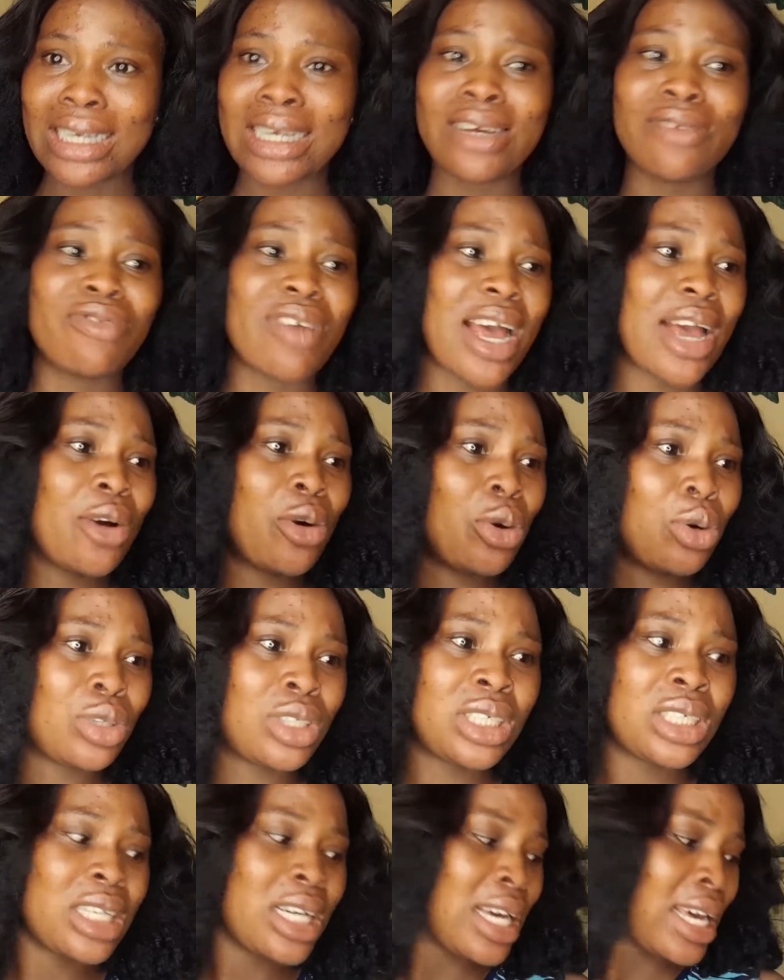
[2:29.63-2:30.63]
If I
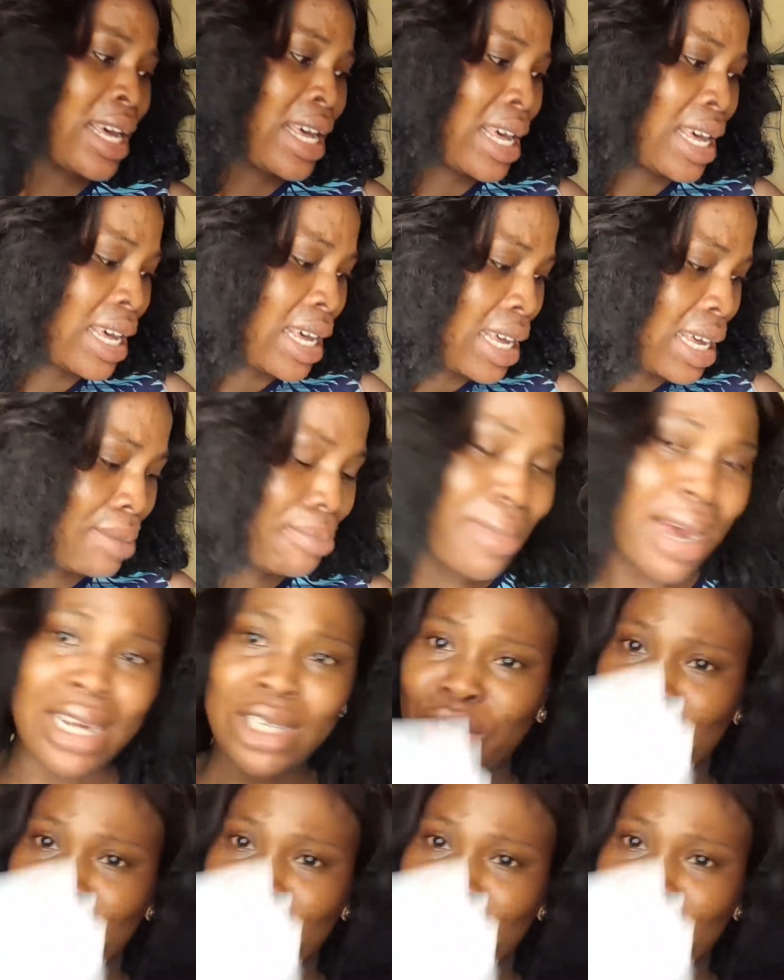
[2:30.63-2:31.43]
hold my